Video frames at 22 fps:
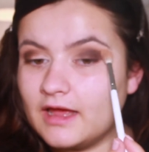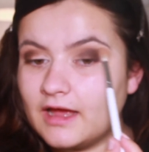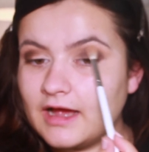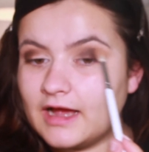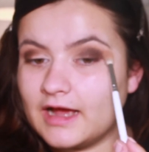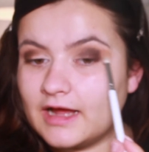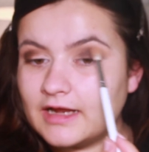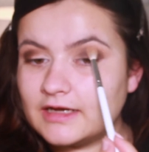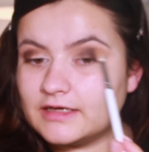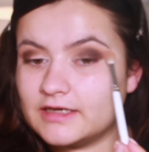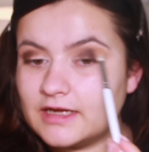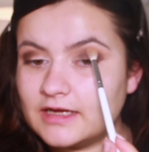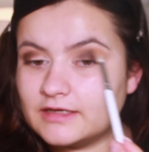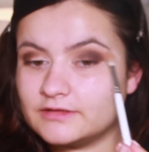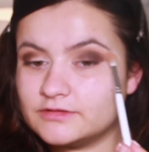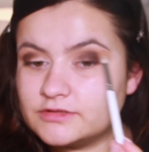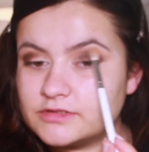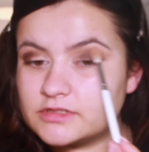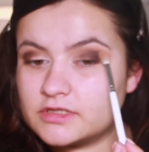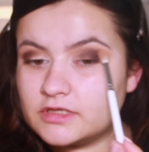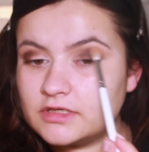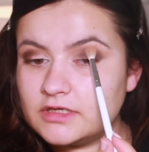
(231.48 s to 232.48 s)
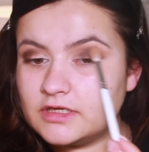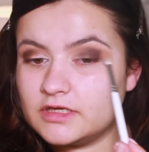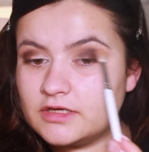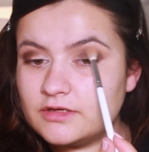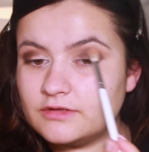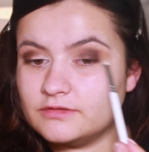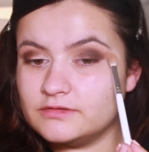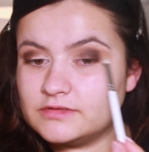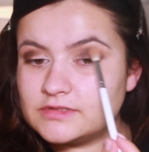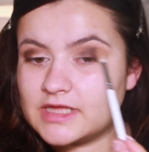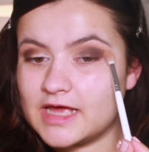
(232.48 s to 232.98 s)
and I'm just going to
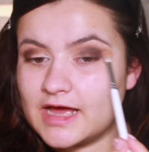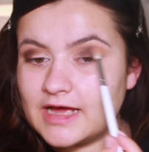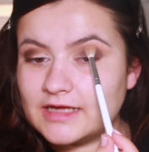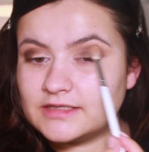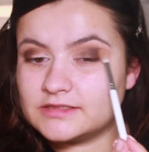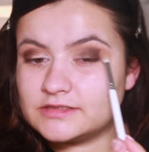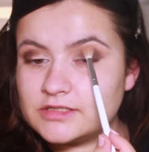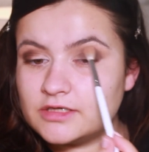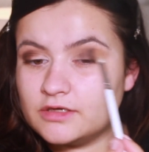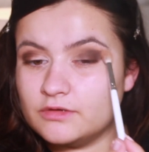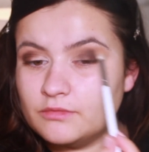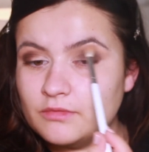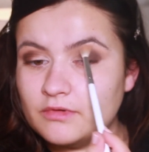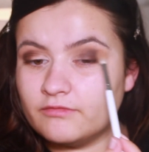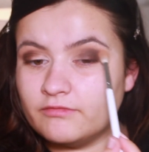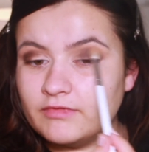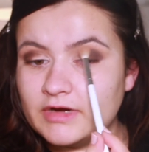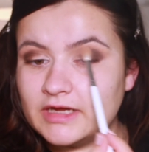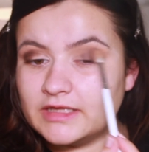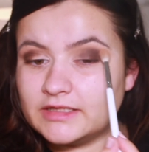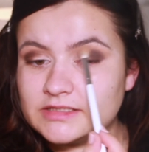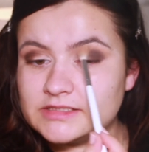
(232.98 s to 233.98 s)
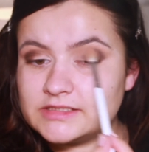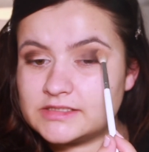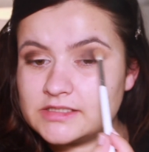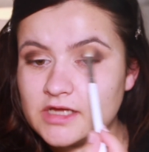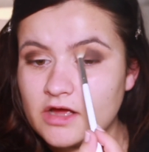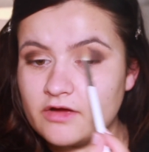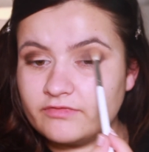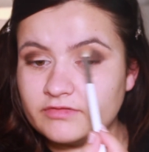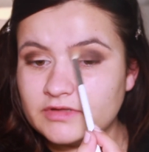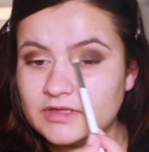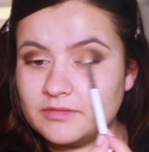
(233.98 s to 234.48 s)
use that to really
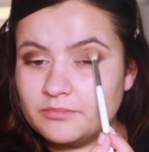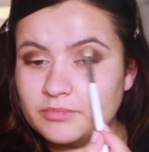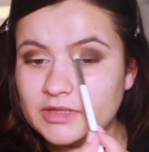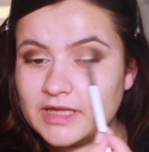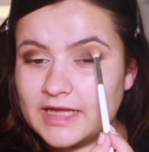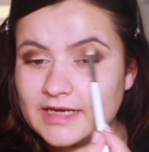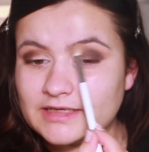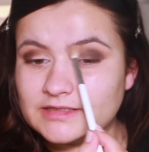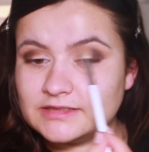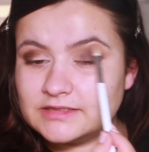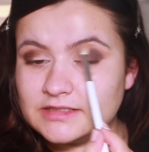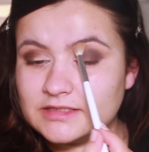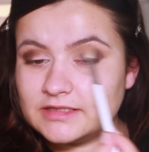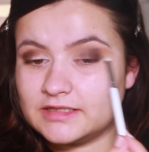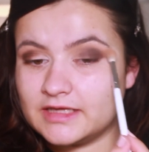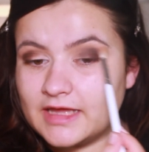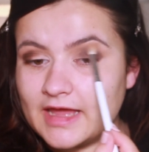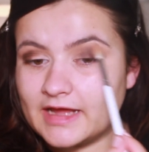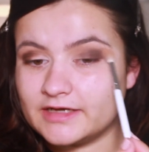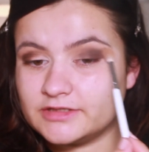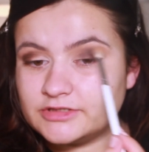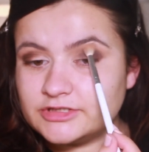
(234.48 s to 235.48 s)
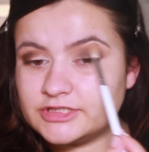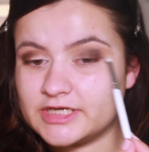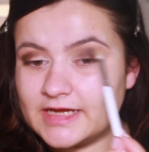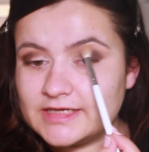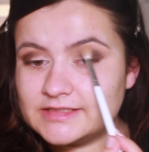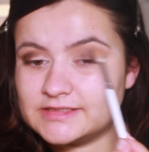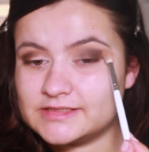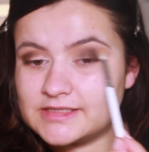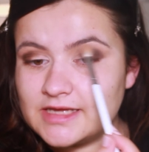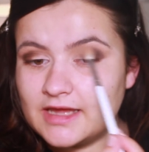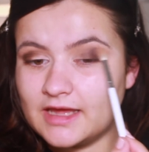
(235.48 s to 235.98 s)
softly blend the
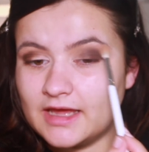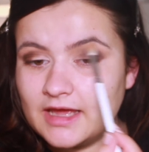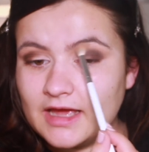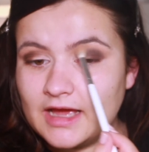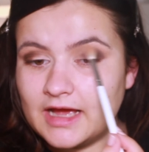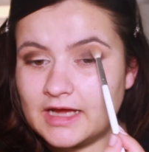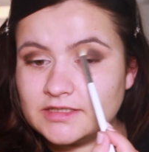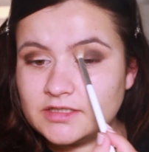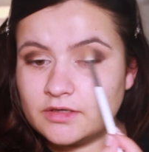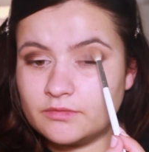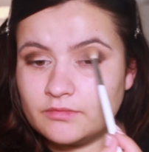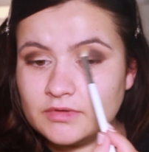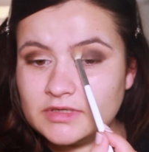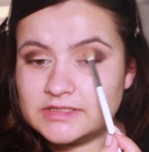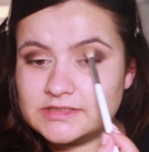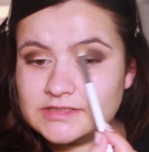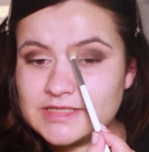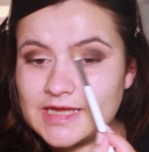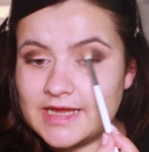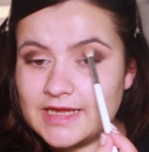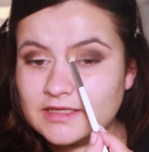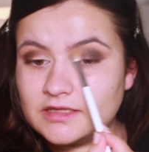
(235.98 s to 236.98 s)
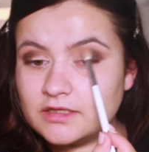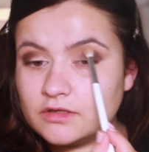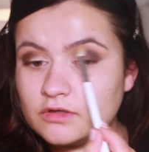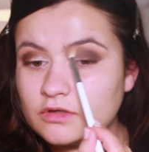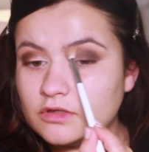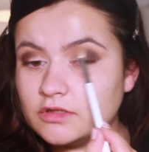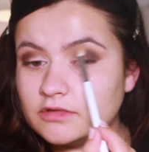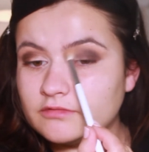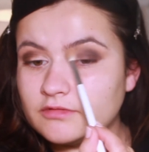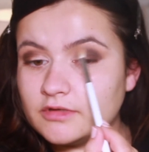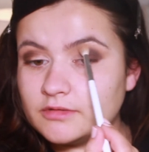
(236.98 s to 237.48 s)
edges. I don't want to take the
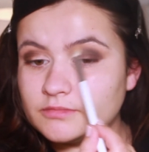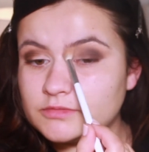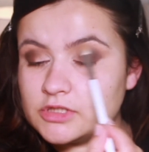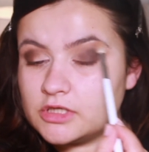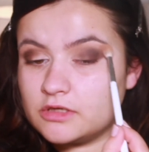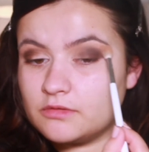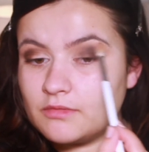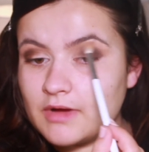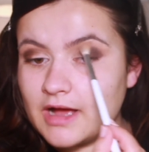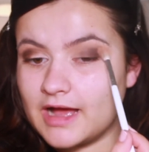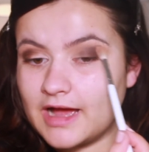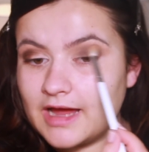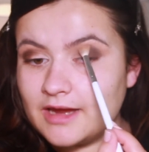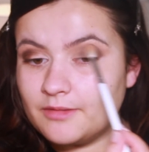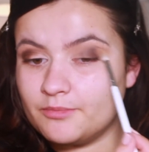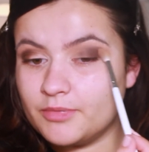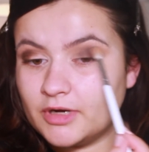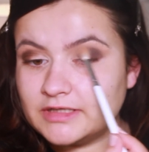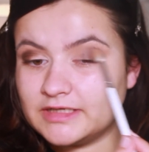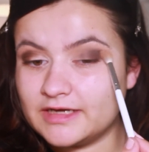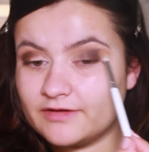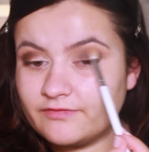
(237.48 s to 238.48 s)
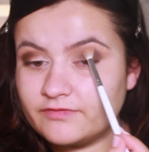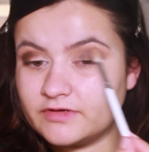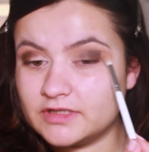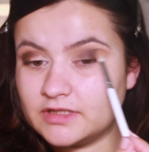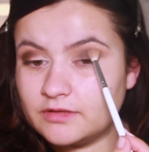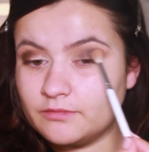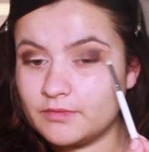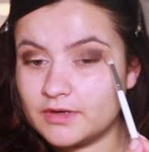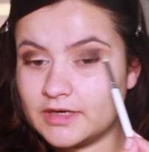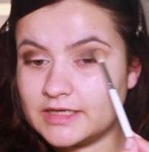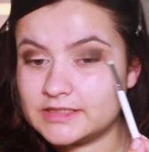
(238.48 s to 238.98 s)
colour up too high, but I
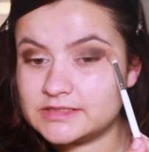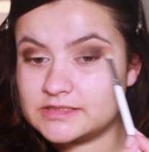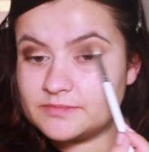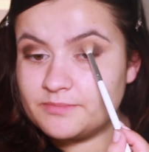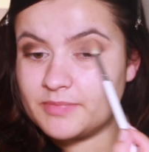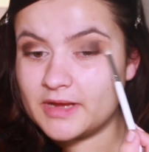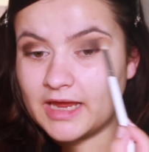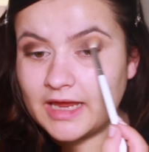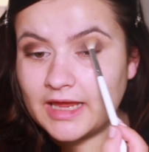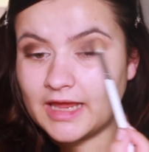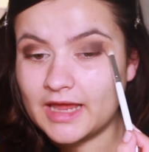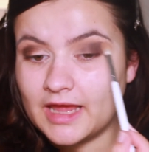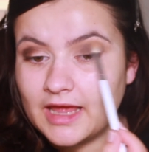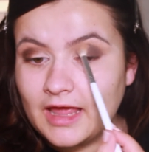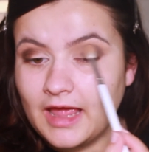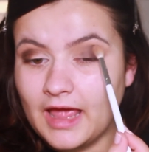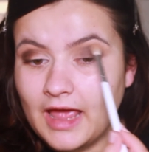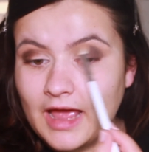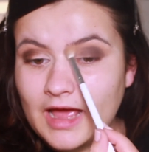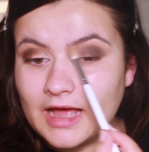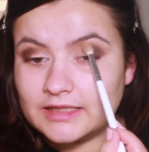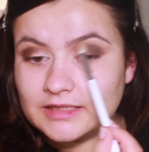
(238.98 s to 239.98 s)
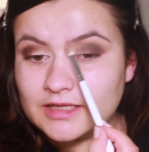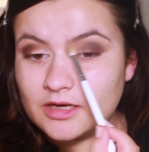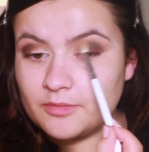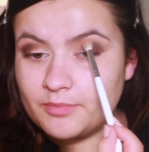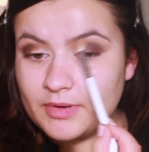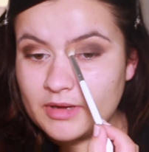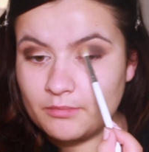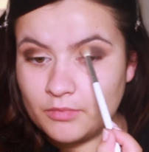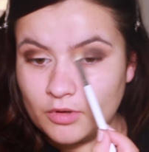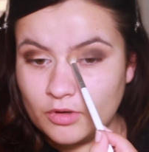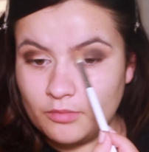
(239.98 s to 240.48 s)
definitely want it to be a little
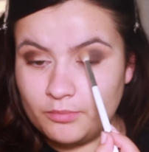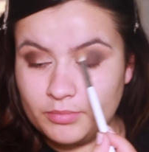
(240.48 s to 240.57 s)
bit more